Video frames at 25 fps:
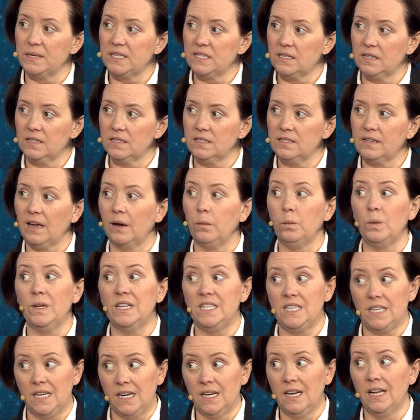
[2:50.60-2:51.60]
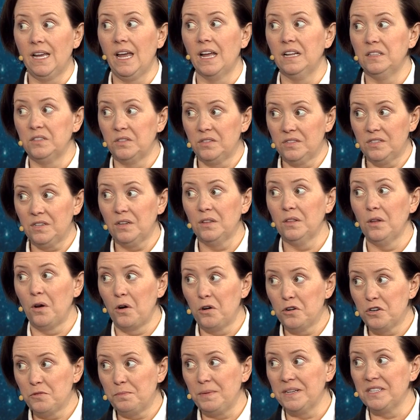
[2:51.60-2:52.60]
business. And we see it against
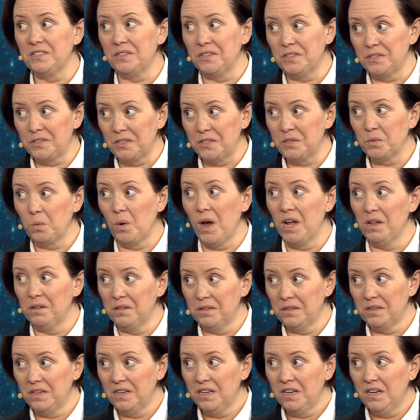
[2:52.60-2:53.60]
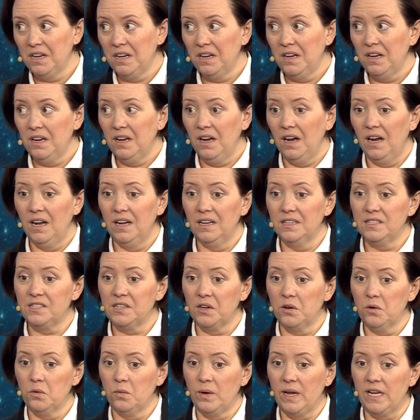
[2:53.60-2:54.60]
large business as well.
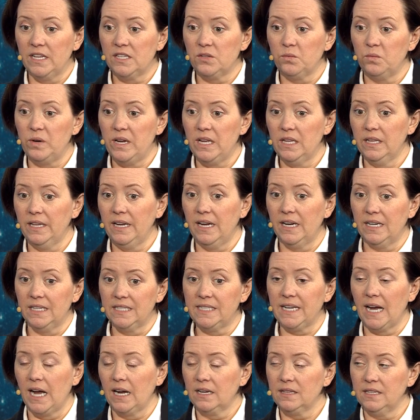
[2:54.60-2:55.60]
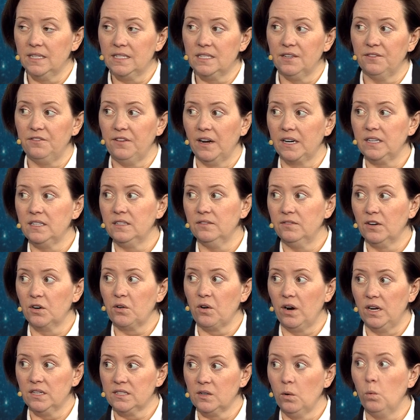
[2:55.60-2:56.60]
So it's really an attack that's effective
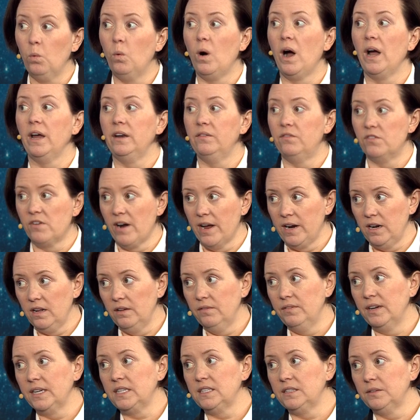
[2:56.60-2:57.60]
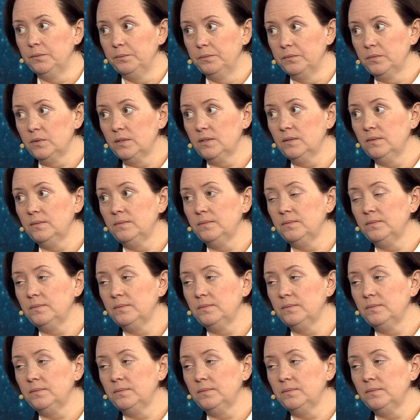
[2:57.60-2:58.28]
across a wide variety of victims.